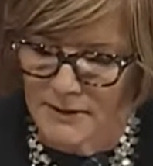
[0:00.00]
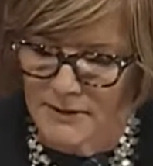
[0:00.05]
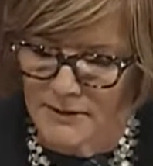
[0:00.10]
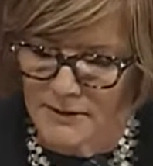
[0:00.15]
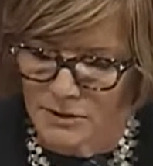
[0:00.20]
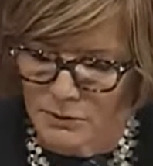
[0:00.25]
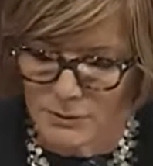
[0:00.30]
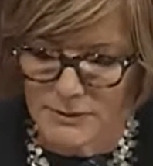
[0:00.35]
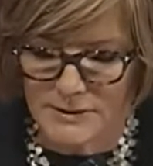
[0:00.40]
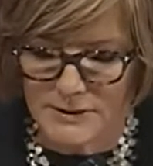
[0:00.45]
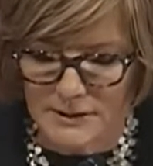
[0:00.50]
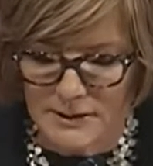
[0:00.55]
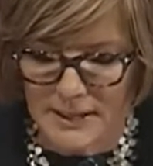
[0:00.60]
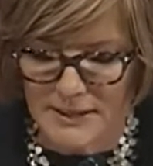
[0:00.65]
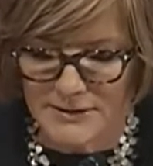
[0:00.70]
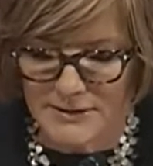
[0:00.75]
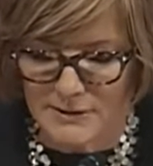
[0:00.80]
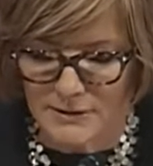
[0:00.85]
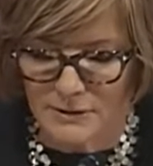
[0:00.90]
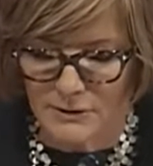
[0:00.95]
This was a
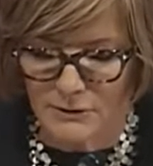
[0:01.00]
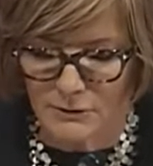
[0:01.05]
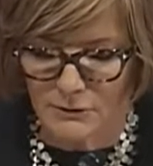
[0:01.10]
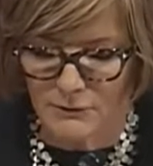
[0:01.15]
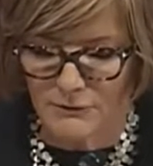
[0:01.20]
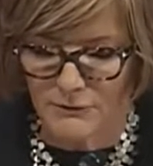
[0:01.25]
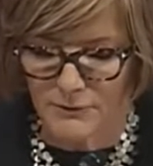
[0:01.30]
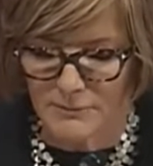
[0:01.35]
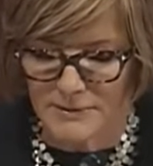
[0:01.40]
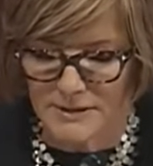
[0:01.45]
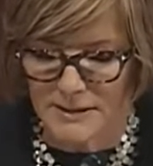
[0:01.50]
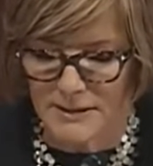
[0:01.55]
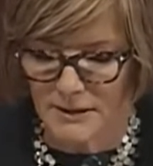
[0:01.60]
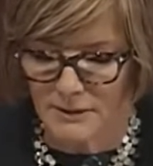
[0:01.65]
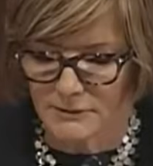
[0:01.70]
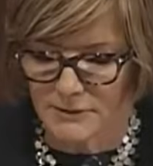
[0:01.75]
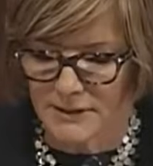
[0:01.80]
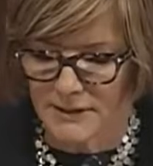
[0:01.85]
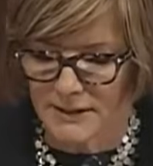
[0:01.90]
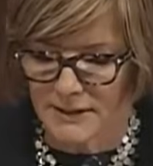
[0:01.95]
lesson learned from
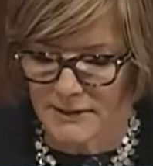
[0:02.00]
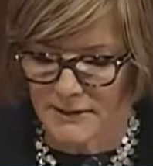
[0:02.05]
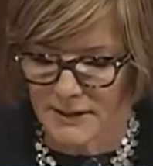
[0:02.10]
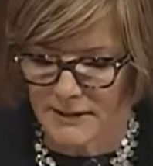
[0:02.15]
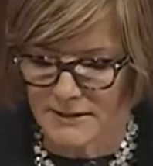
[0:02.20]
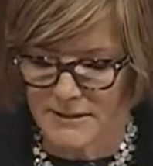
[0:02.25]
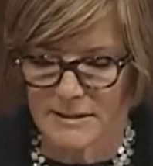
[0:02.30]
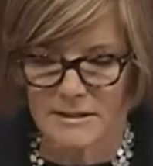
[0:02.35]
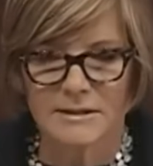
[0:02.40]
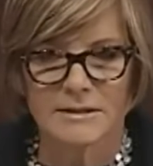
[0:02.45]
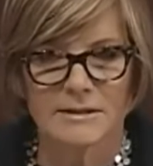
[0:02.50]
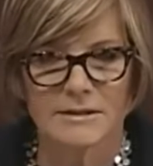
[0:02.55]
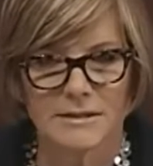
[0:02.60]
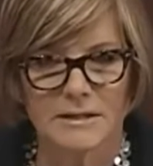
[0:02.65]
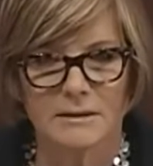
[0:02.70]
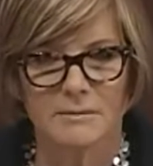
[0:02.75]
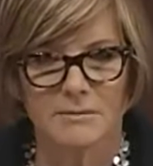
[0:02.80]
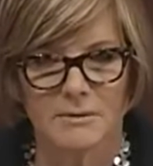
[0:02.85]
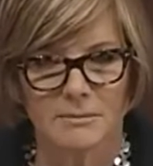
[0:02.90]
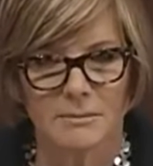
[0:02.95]
DoD that didn't
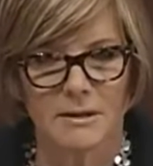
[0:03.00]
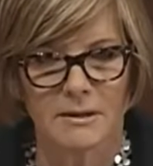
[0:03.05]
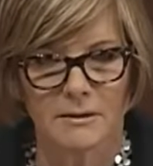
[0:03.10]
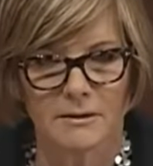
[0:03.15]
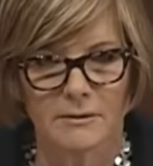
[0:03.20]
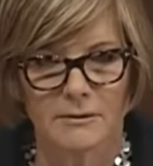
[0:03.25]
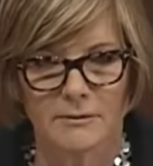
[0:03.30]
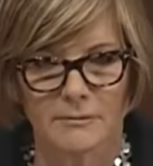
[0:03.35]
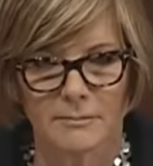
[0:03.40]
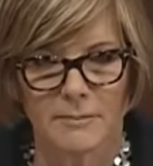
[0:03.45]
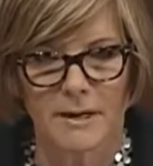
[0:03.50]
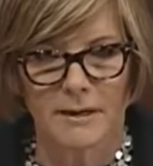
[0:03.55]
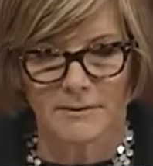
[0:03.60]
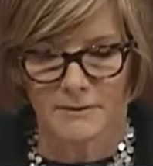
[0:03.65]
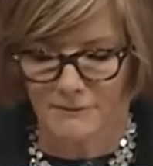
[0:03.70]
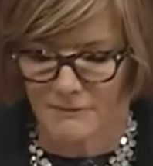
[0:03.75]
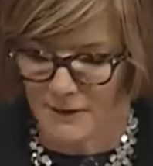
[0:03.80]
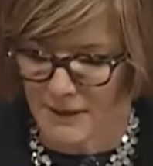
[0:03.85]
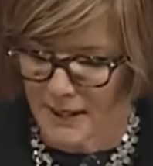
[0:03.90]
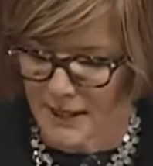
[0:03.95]
seem to be learned by the
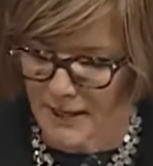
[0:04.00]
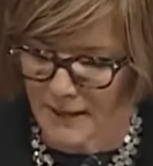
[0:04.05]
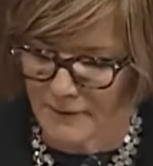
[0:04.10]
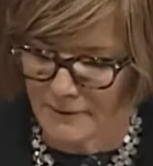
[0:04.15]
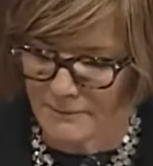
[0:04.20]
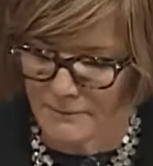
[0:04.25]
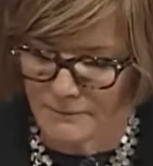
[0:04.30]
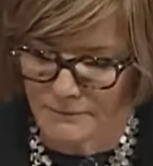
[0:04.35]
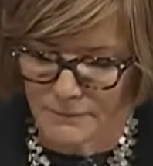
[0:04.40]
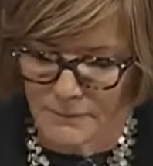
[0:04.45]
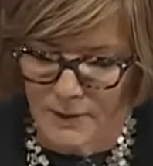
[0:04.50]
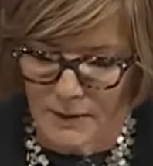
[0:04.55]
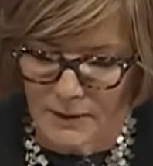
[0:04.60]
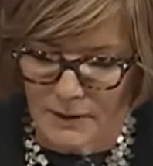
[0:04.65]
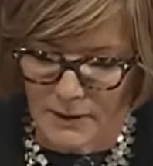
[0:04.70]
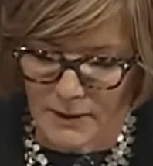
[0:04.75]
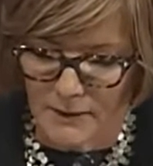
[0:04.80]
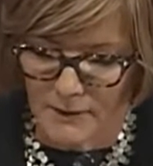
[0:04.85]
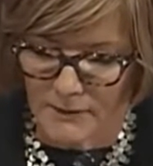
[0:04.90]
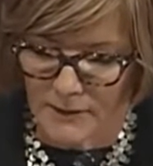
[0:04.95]
VA.
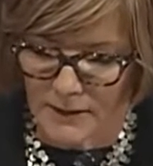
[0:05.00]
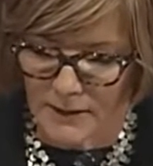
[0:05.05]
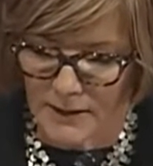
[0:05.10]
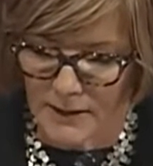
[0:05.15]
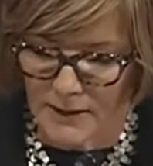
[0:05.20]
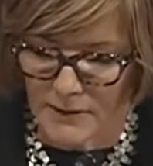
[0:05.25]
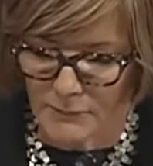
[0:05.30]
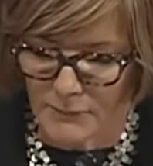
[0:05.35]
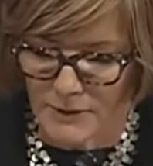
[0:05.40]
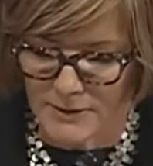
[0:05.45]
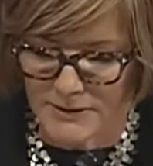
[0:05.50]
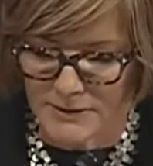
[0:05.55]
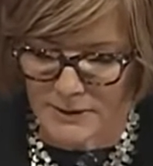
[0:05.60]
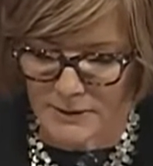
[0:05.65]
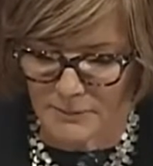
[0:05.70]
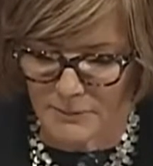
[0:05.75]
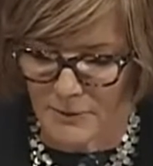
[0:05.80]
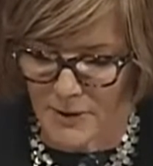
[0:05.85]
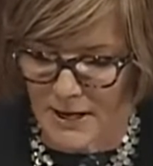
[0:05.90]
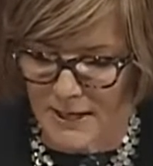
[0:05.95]
Clearly, it wasn't
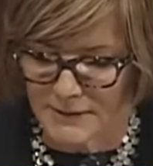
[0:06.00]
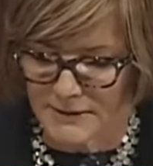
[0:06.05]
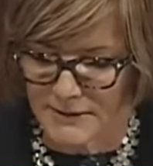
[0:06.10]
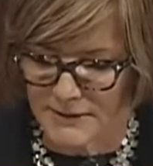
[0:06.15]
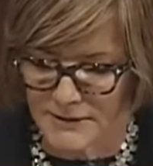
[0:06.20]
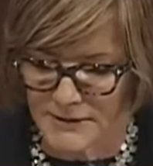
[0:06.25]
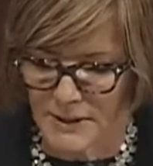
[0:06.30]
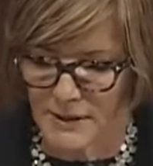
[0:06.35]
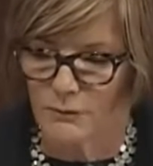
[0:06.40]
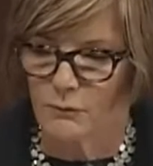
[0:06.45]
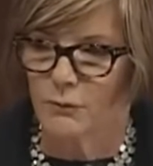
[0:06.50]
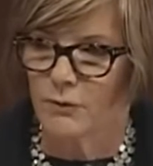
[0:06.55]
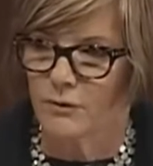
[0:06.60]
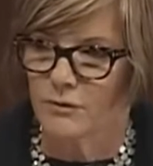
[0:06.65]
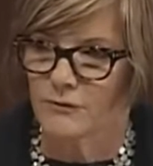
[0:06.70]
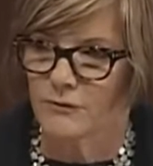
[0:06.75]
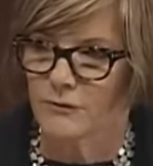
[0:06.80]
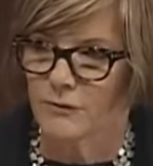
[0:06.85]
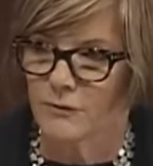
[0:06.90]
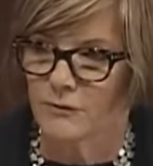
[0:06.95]
a practice that
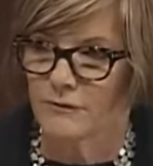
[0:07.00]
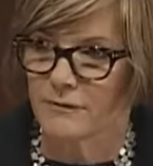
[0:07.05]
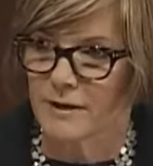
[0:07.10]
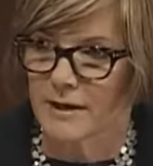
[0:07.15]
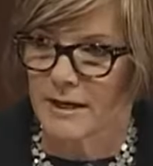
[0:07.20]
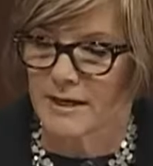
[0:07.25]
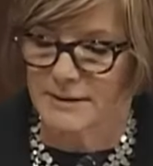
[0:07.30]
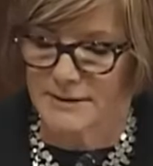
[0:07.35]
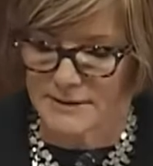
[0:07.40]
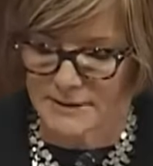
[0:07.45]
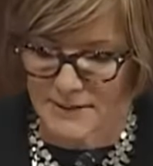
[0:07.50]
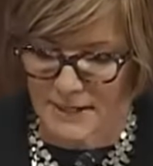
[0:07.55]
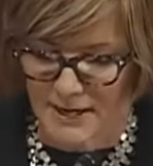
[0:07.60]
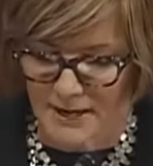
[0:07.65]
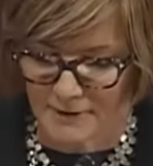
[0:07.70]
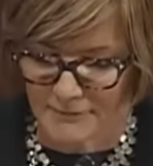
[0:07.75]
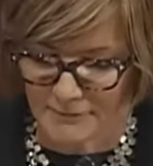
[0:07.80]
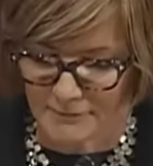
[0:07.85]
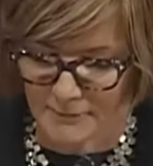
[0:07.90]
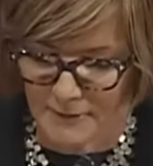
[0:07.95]
worked for the VA
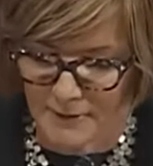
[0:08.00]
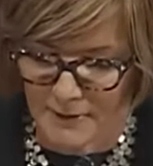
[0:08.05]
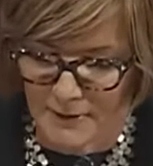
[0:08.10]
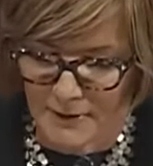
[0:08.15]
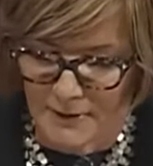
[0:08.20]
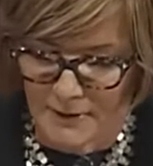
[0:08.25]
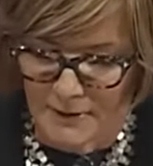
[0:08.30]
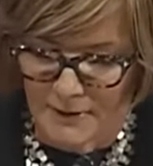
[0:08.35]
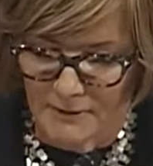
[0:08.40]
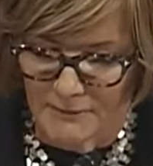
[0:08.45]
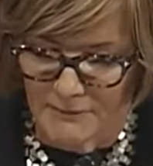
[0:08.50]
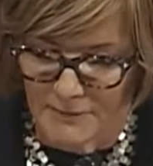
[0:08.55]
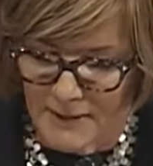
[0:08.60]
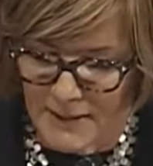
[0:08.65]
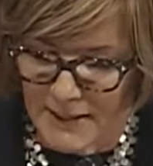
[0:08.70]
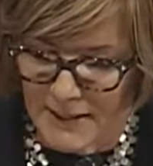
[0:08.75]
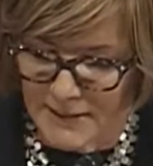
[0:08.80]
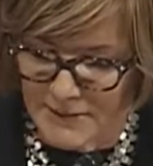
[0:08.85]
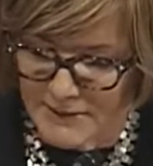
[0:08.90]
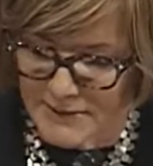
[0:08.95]
staff.
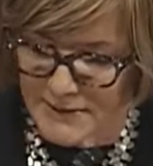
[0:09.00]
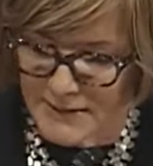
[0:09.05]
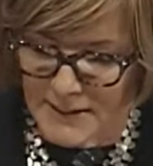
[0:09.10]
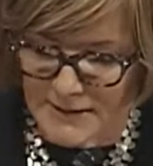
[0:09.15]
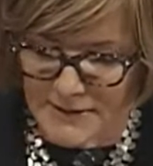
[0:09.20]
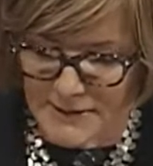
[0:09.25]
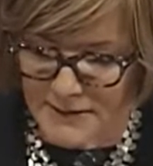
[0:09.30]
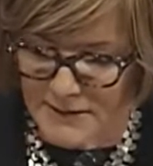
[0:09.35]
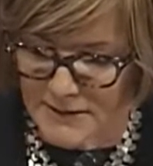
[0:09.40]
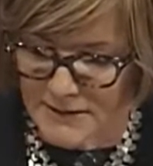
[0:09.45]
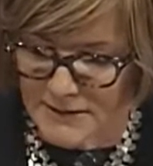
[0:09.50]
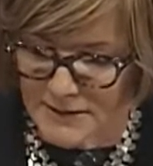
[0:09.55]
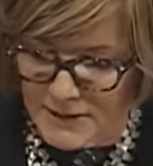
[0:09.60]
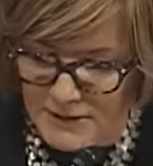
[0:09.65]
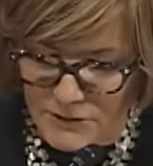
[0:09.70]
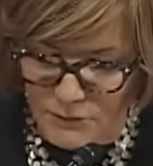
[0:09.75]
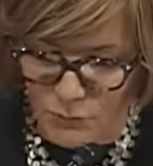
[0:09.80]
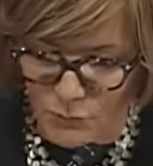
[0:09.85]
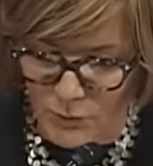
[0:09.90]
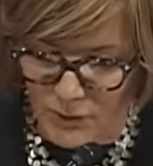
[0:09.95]
VA has said that it
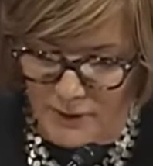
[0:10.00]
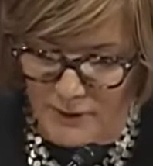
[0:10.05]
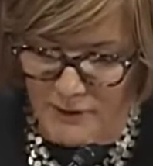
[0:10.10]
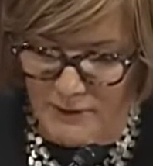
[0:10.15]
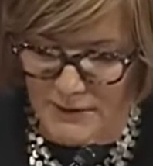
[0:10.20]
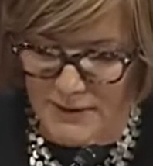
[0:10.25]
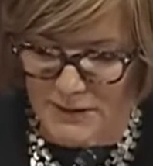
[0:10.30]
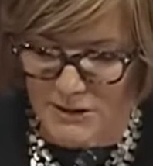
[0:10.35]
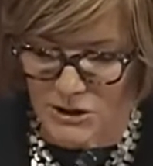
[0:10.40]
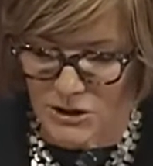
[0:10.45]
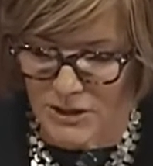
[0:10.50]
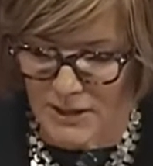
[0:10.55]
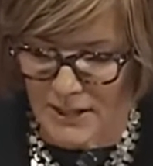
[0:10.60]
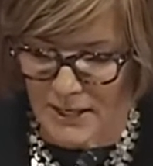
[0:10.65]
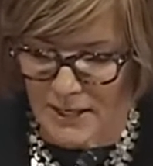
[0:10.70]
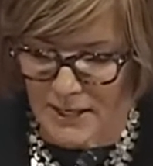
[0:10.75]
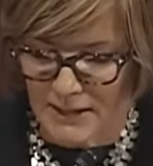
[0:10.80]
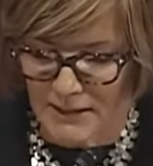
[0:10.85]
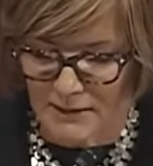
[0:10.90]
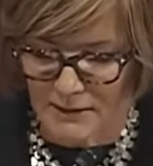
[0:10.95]
doesn't want to
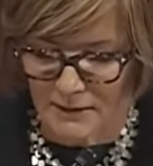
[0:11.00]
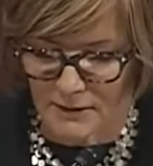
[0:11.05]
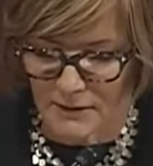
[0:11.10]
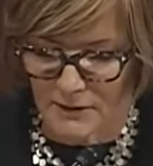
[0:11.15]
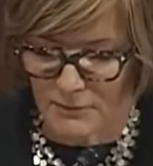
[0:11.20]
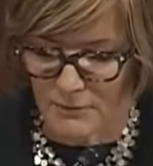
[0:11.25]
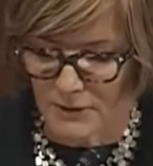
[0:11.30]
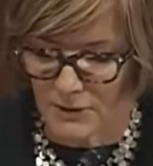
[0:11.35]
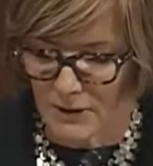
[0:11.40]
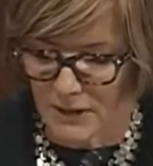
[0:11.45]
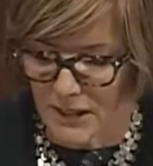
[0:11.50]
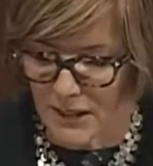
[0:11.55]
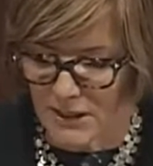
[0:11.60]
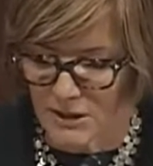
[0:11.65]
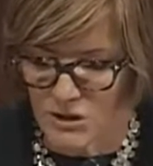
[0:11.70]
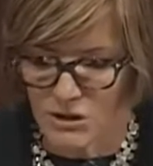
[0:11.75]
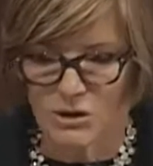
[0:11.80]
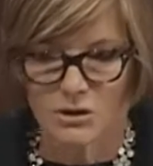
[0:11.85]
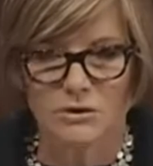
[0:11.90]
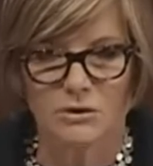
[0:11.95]
initiate
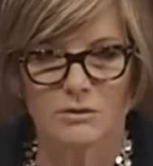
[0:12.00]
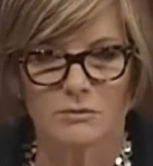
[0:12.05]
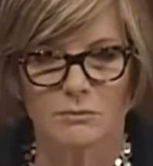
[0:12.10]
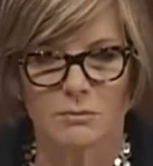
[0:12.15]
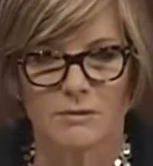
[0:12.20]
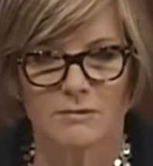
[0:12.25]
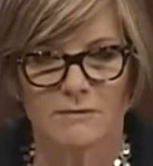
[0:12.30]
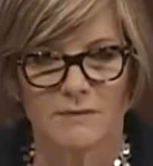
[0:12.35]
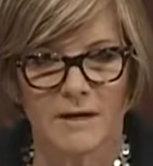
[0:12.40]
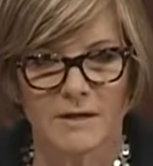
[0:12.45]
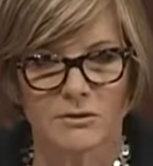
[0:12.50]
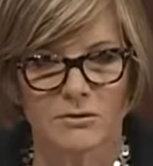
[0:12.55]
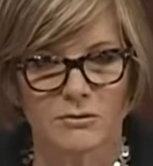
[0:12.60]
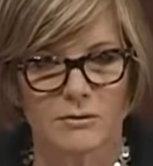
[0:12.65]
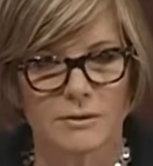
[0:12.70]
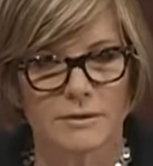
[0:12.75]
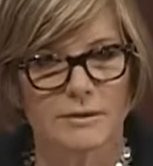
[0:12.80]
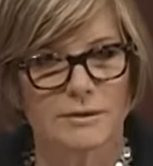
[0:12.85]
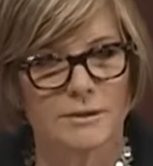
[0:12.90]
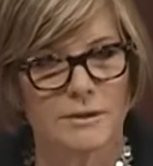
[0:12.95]
communications with
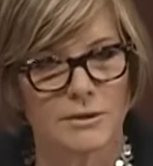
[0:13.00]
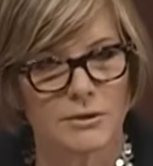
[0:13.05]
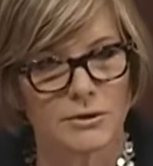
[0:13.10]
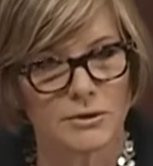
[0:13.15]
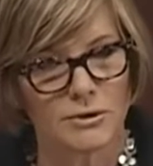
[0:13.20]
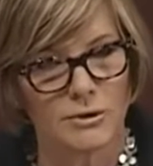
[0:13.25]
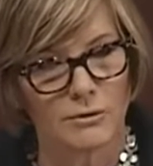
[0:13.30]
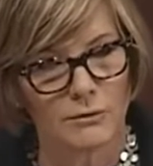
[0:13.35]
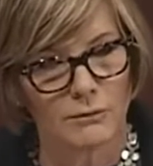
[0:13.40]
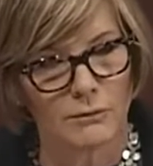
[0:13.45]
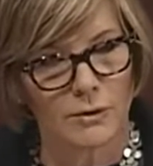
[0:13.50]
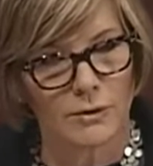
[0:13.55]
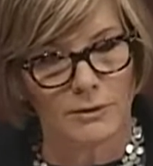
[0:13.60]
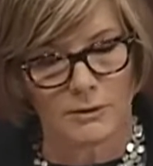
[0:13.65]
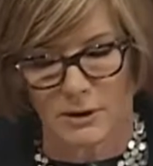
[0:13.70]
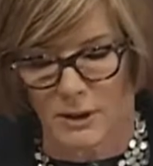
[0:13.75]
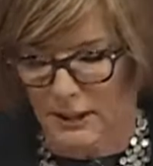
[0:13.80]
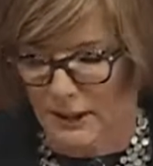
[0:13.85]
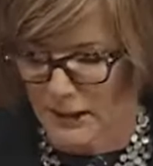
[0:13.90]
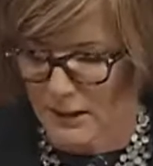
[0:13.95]
veterans too
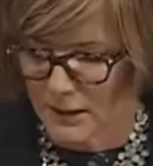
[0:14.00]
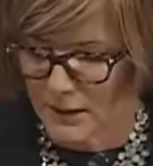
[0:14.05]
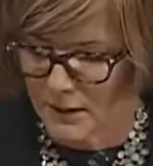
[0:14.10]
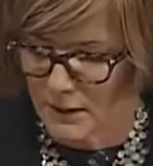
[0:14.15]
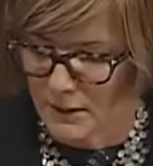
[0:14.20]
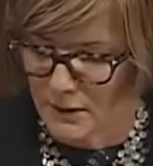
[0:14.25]
early.